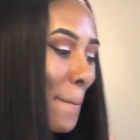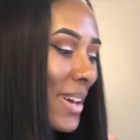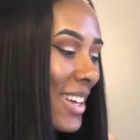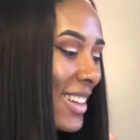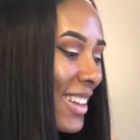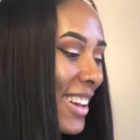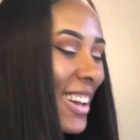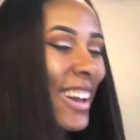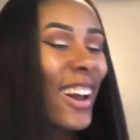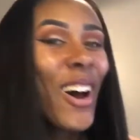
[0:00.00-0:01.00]

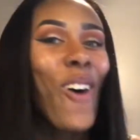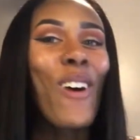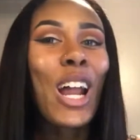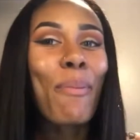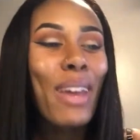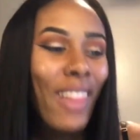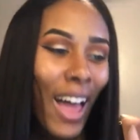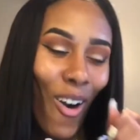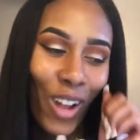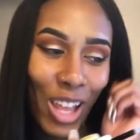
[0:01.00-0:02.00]
Billy wanna be
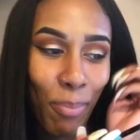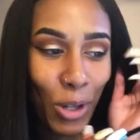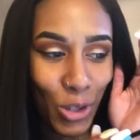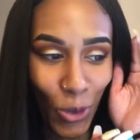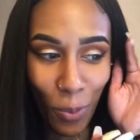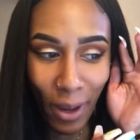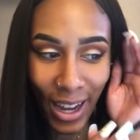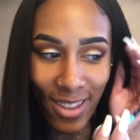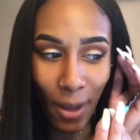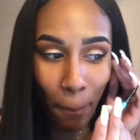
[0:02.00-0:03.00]
like, oh, let's put
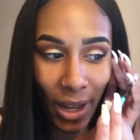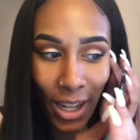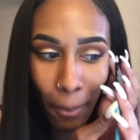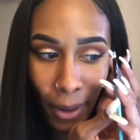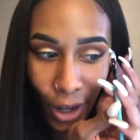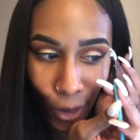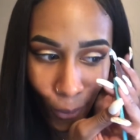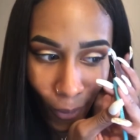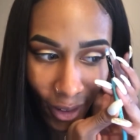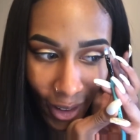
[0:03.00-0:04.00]
toothpaste and peanut butter
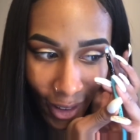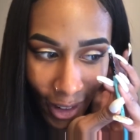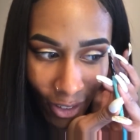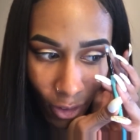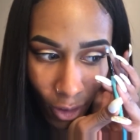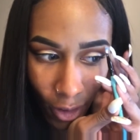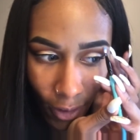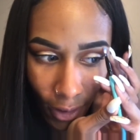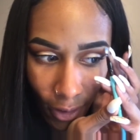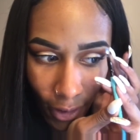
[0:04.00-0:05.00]
on it. That's
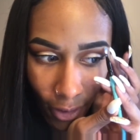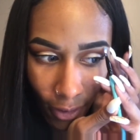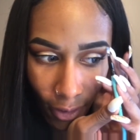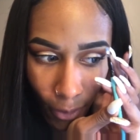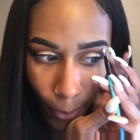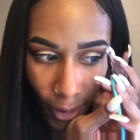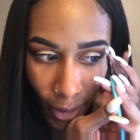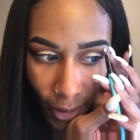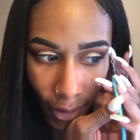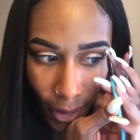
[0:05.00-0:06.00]
gonna
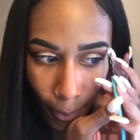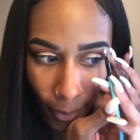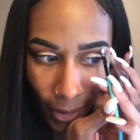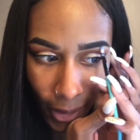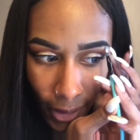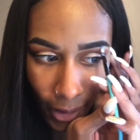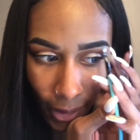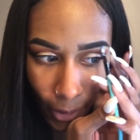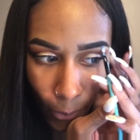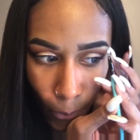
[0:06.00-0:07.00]
work. I'm like, nigga,